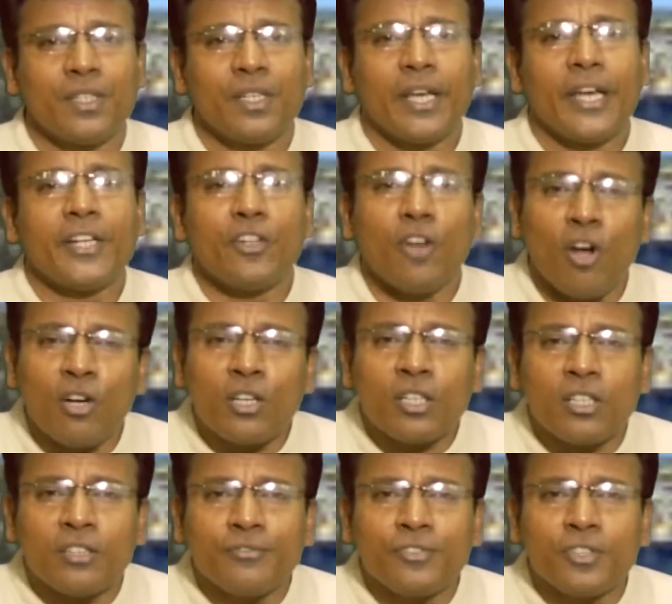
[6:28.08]
a
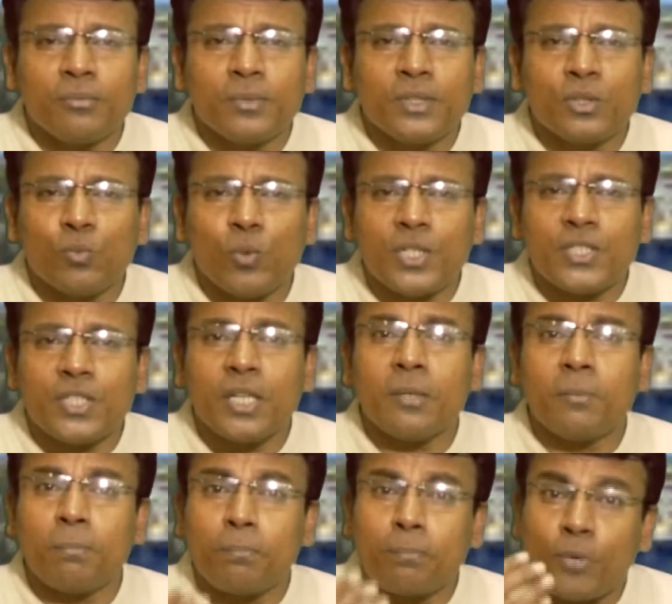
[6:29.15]
non-conformist was
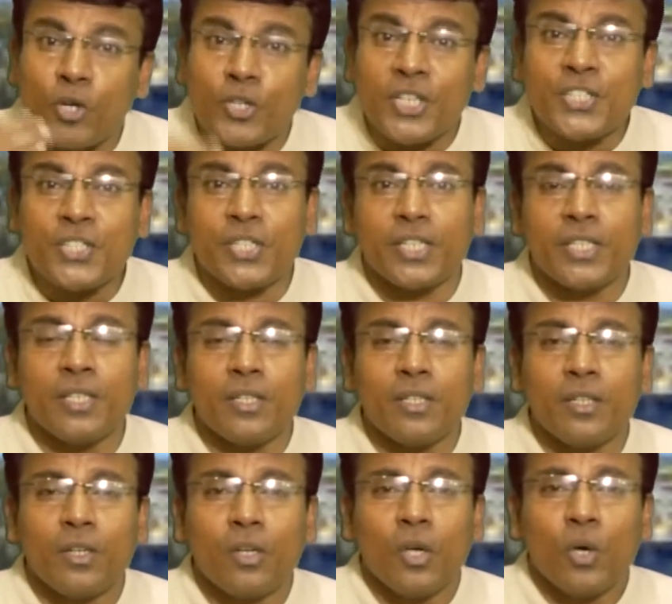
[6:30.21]
a Protestant
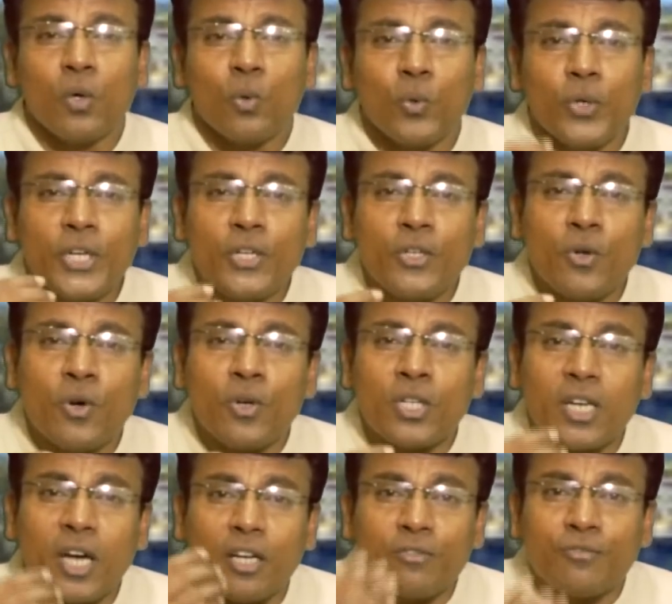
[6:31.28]
who did
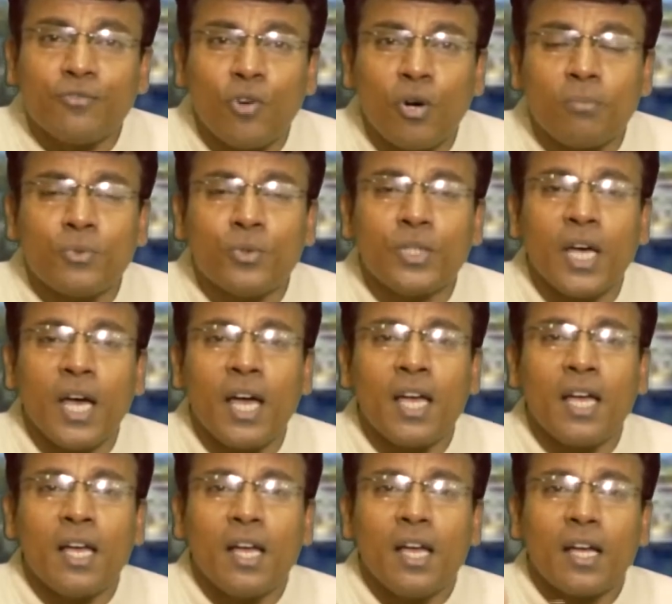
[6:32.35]
not conform to
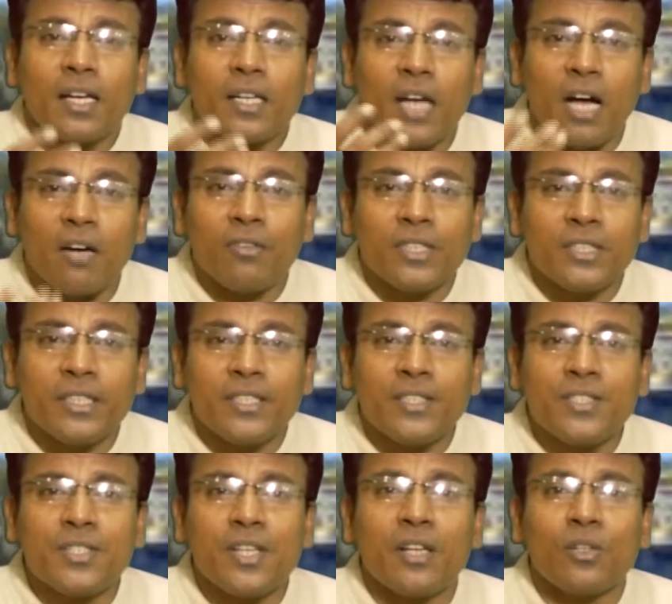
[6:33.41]
the
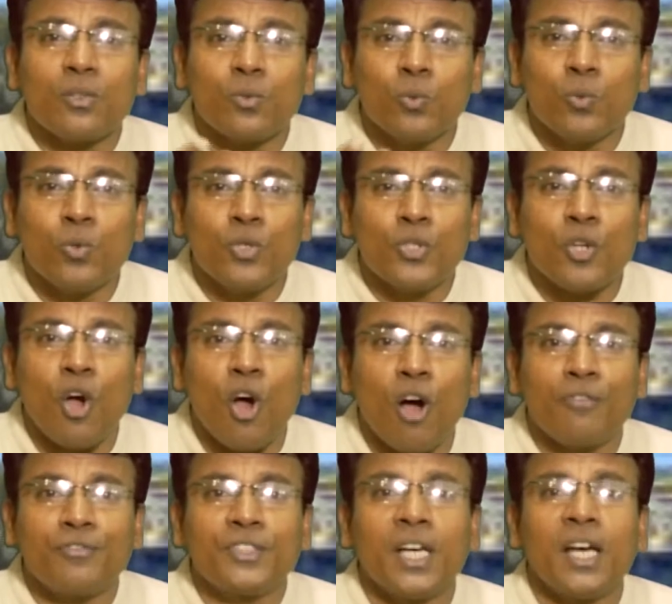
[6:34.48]
governance and rules
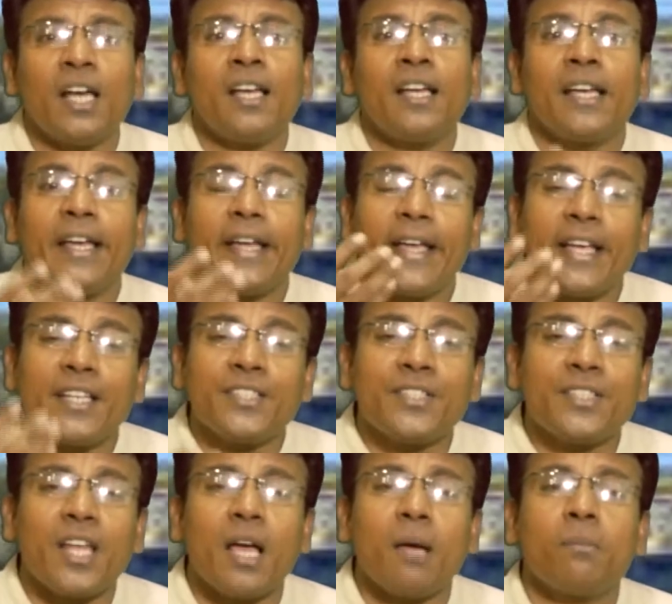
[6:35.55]
of the
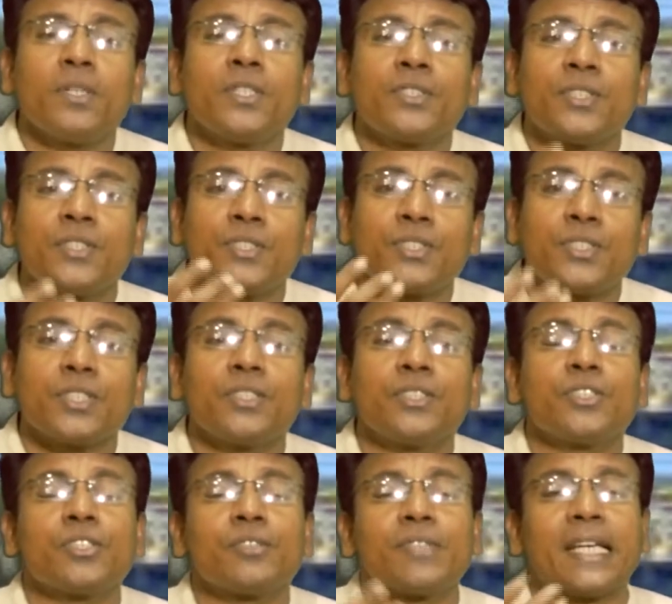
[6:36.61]
established
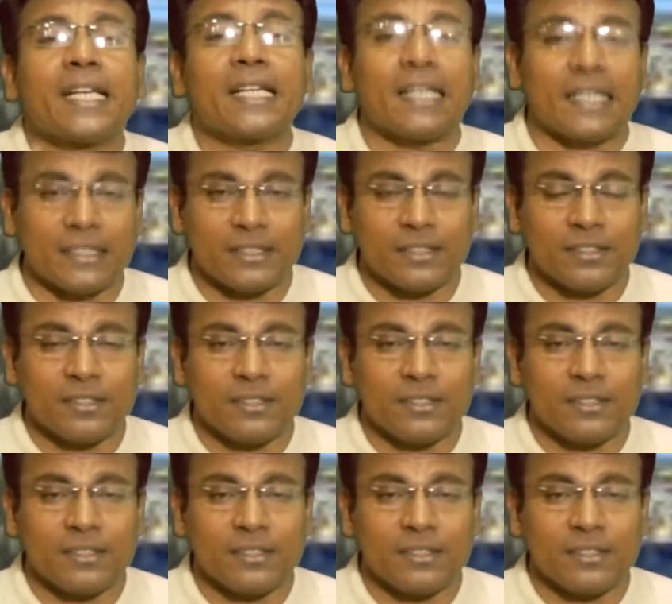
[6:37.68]
Church of England.